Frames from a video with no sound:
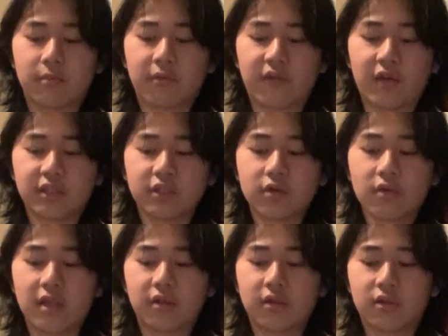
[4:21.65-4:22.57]

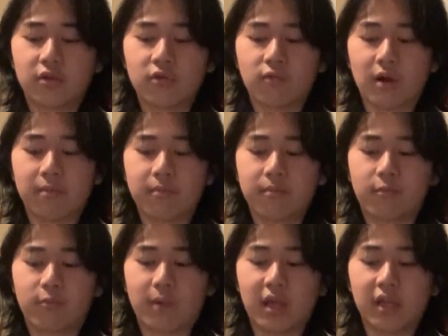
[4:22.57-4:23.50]
Professional Institute web
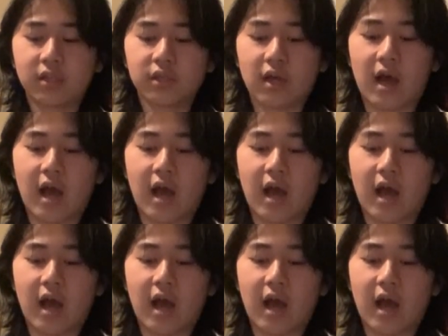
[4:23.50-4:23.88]
page,